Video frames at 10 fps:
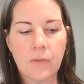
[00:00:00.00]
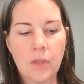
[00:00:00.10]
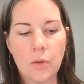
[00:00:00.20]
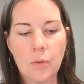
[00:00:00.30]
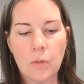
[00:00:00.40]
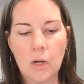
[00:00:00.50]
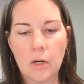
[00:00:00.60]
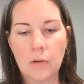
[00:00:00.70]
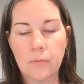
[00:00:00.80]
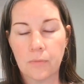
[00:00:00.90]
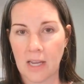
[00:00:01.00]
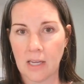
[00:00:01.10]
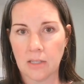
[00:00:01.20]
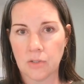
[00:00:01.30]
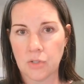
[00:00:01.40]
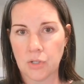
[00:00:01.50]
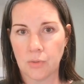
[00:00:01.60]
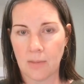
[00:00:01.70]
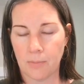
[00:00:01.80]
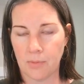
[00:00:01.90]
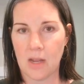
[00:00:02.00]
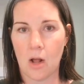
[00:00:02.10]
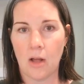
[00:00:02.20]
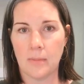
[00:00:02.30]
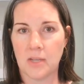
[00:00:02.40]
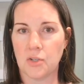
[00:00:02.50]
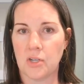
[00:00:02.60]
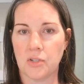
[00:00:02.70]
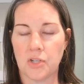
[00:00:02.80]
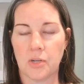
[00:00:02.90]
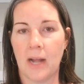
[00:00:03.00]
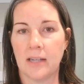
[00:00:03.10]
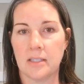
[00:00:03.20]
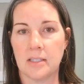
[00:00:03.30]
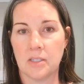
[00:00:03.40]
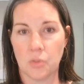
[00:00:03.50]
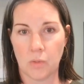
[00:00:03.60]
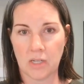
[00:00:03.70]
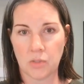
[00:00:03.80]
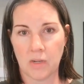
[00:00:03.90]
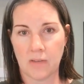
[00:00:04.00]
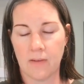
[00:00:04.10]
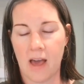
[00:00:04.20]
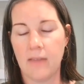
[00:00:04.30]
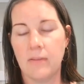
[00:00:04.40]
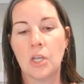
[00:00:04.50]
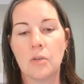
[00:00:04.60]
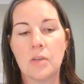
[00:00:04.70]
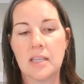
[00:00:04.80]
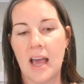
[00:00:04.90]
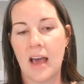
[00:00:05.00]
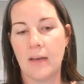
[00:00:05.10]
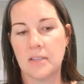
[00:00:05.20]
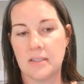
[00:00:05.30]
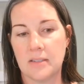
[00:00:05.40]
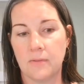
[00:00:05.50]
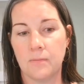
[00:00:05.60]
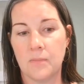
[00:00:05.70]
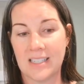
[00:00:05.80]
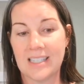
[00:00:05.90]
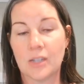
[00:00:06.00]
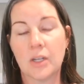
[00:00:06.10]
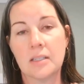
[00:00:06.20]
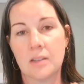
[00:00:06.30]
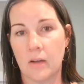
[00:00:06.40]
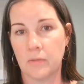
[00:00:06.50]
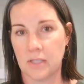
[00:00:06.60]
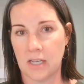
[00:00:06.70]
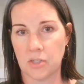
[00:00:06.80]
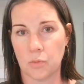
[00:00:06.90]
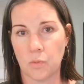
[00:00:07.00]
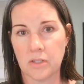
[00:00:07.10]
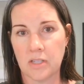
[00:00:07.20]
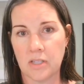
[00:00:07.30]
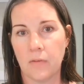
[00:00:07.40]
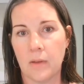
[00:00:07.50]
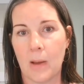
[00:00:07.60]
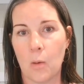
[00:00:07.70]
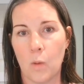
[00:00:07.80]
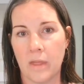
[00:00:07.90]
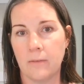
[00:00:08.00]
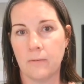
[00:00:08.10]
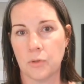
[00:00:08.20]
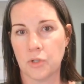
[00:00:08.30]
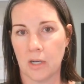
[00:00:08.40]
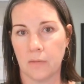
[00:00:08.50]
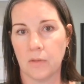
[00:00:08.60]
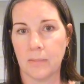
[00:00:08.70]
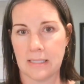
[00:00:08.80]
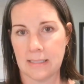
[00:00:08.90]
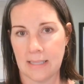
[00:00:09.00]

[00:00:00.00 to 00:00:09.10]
you are afraid to implement automation into your practice in 2025, you need to have a serious conversation with yourself about what the future of your business